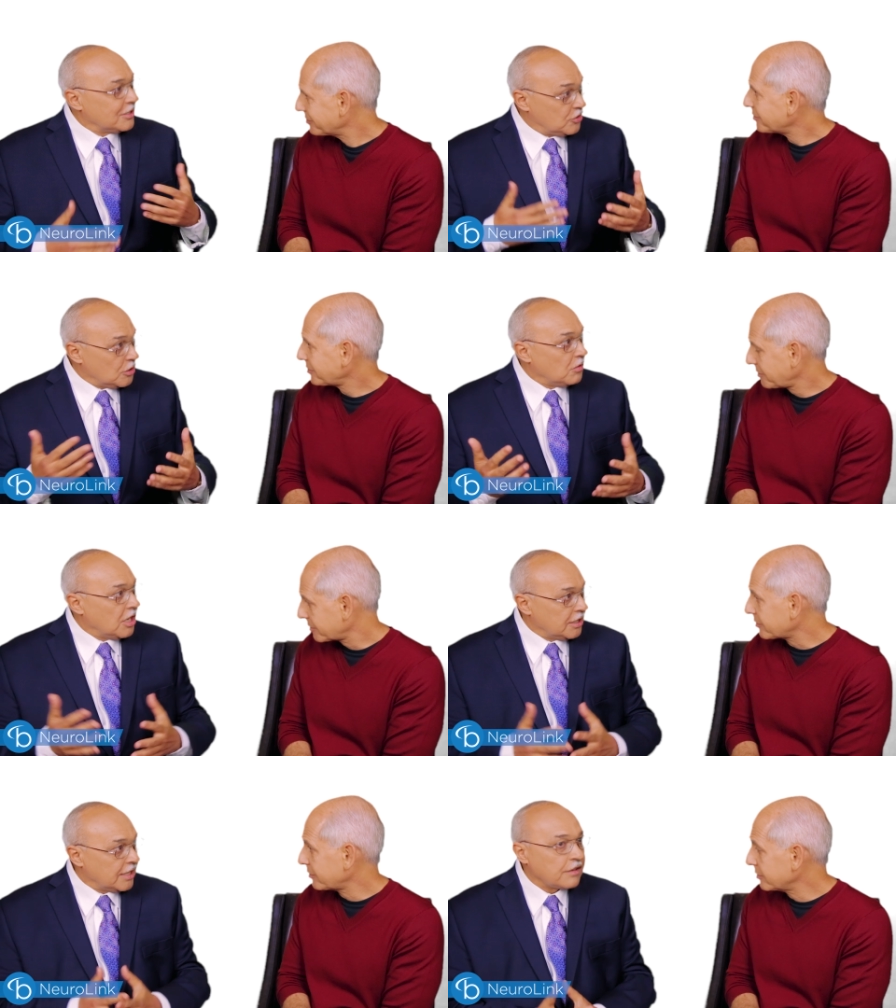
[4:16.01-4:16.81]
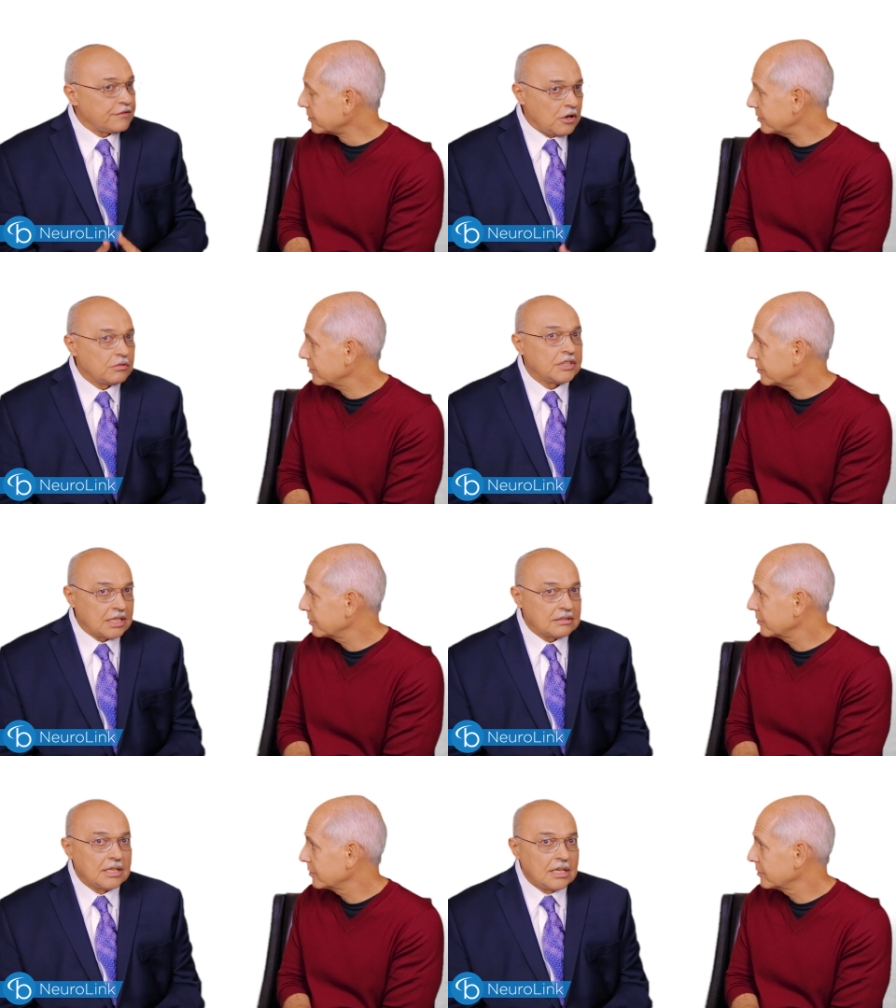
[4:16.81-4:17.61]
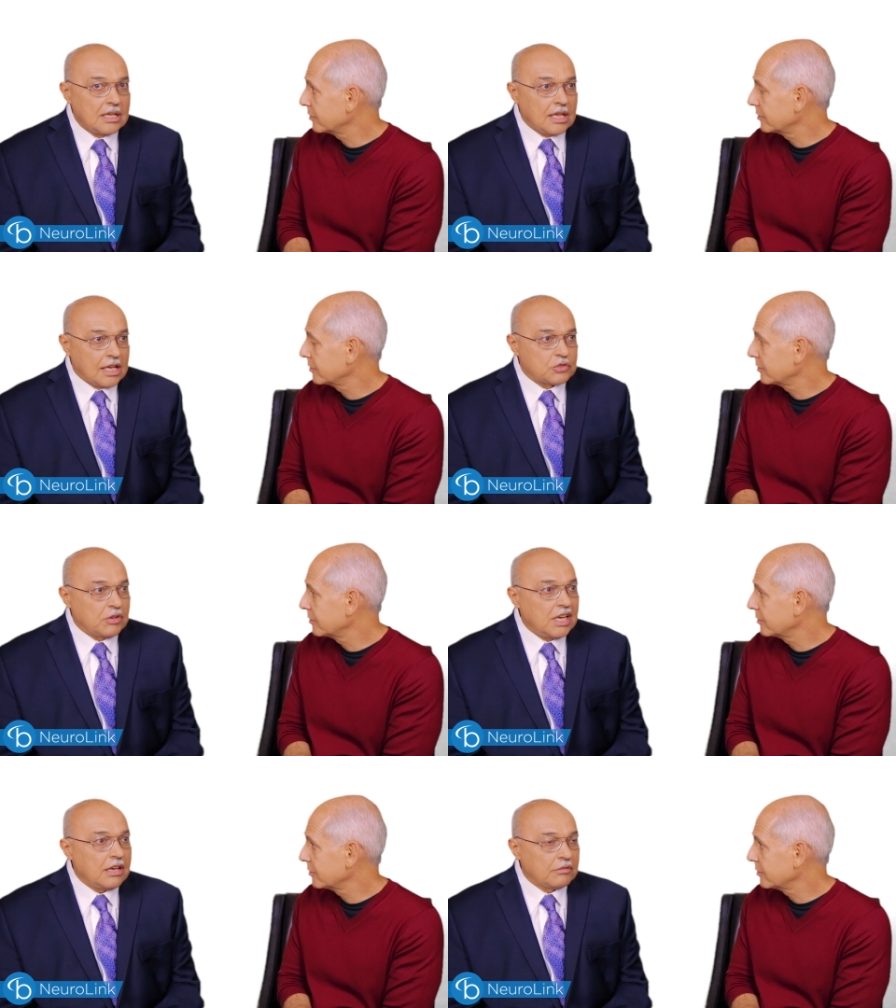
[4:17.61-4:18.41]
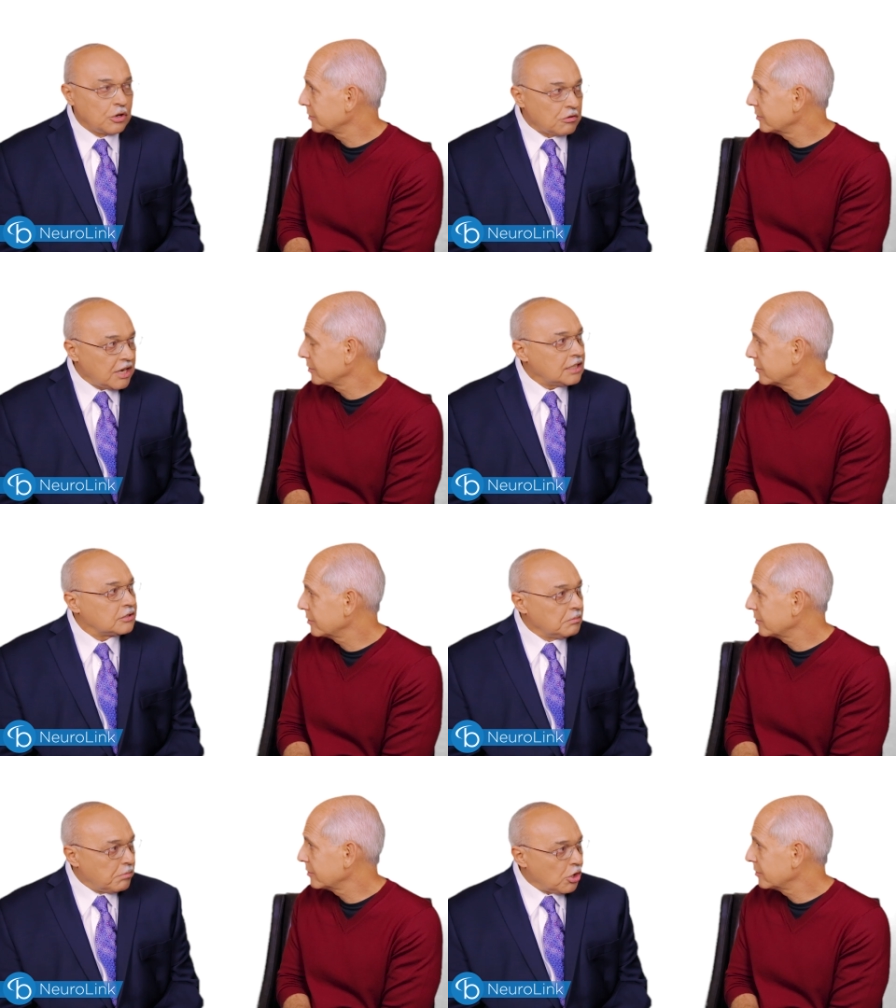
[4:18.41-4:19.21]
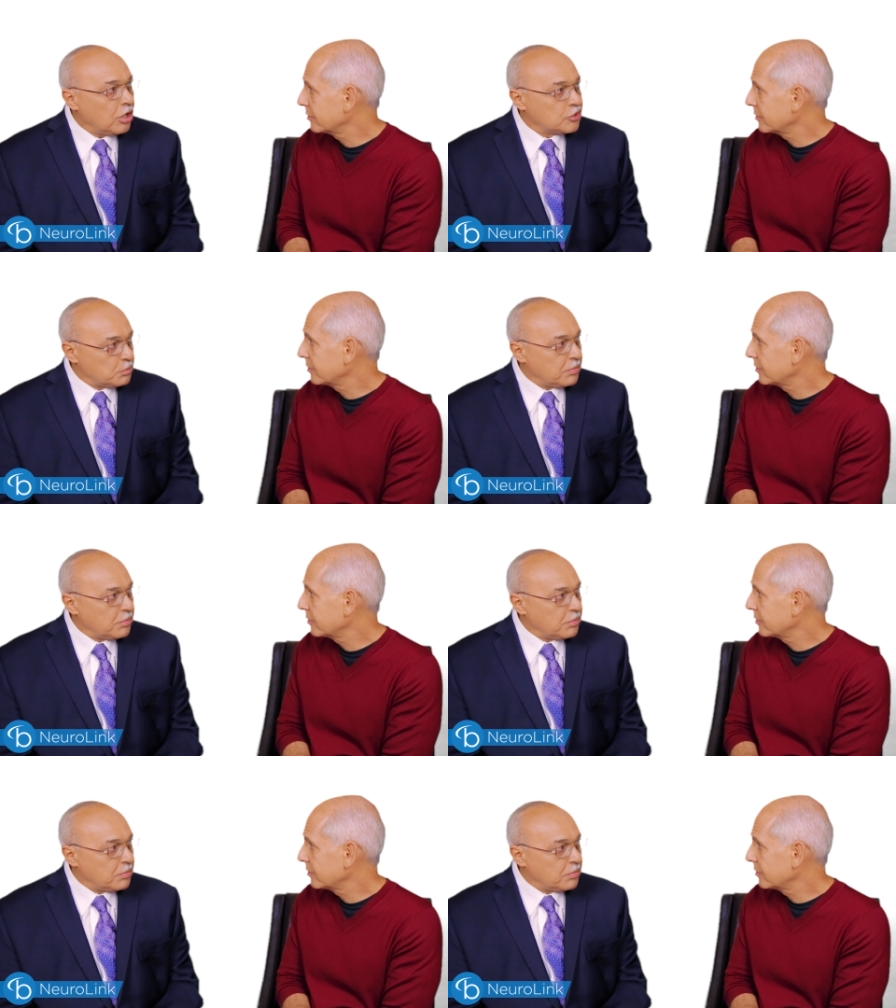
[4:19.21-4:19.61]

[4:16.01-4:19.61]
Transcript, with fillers: and so on, and I found that it's really a great broad